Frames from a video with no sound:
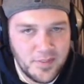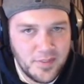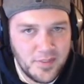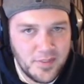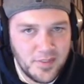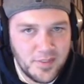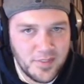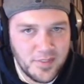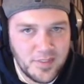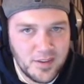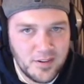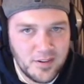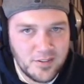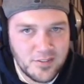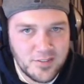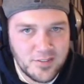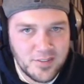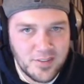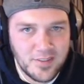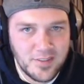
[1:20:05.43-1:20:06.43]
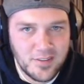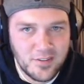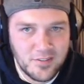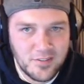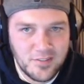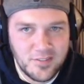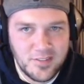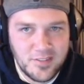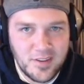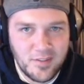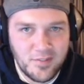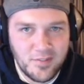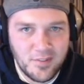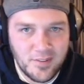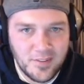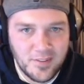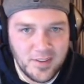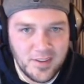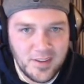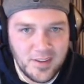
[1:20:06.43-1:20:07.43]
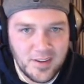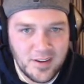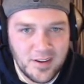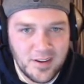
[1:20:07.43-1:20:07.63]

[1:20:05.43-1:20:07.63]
There's definitely